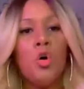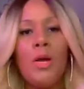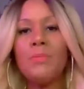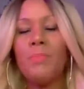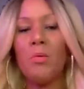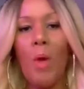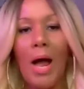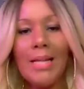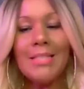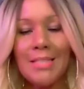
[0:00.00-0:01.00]
who has been
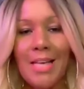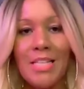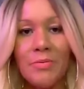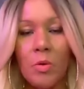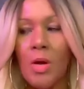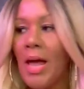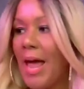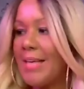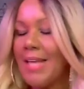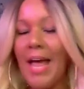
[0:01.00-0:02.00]
wildly successful
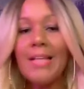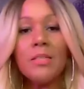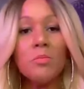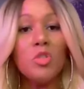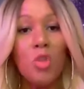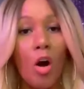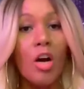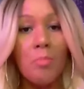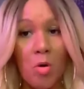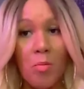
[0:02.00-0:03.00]
has had some
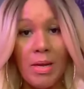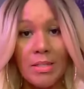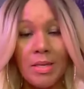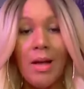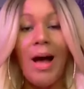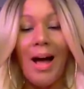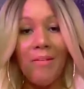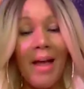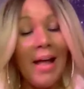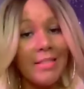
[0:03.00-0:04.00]
dark moments.
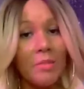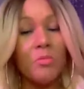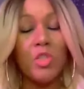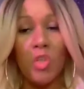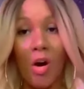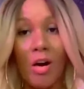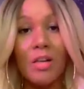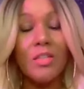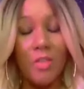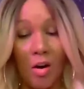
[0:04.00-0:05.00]
I've had some
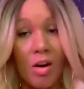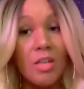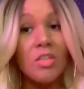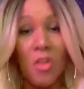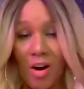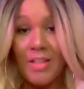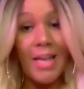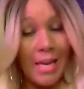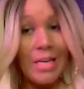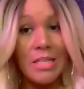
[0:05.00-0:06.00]
dark
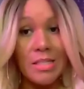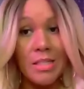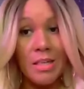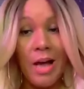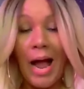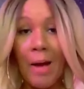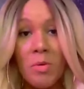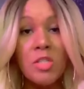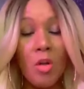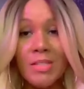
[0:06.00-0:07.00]
days. I
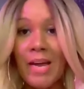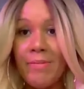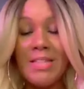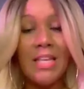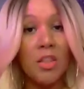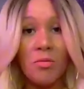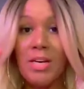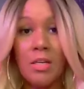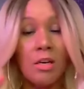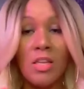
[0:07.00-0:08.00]
almost lost everything
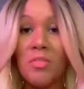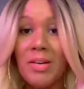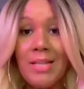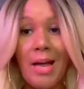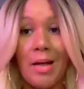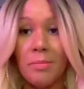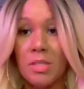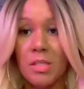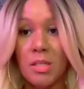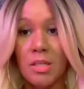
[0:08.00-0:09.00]
three
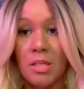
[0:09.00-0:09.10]
times.